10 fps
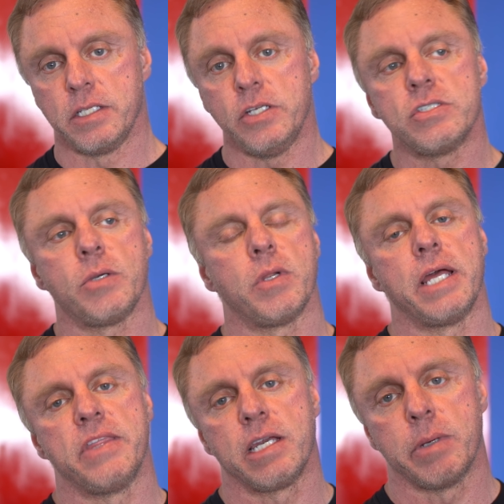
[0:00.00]
And usually what
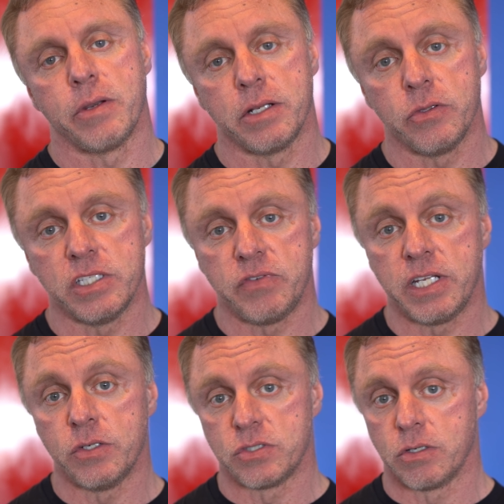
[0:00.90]
I think about when I do these
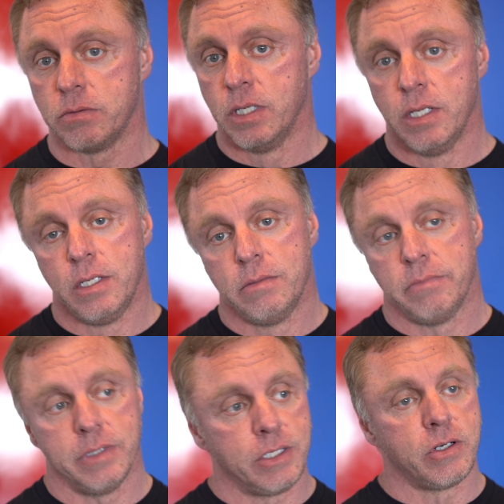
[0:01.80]
videos are
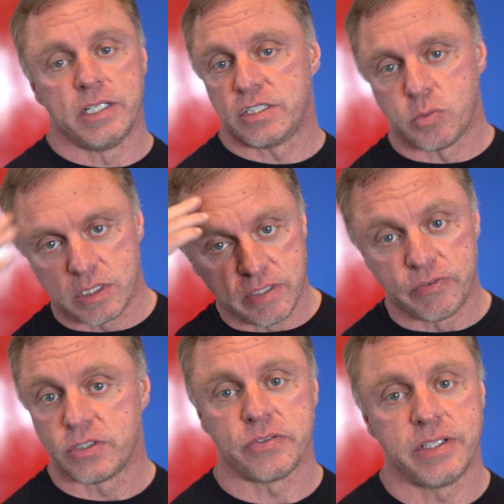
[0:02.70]
literally just what's the
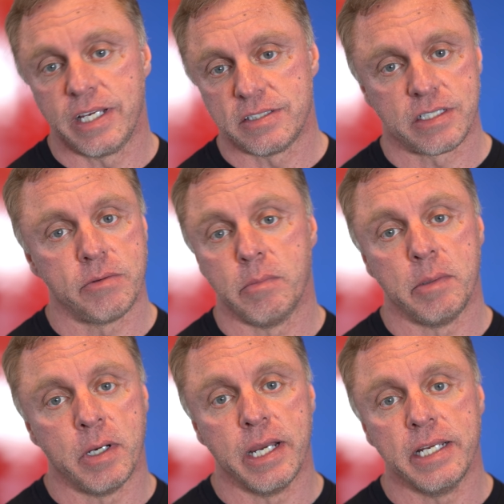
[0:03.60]
first three things that come to
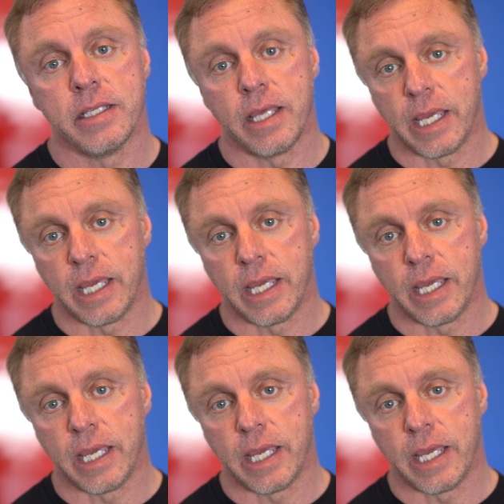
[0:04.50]
my mind.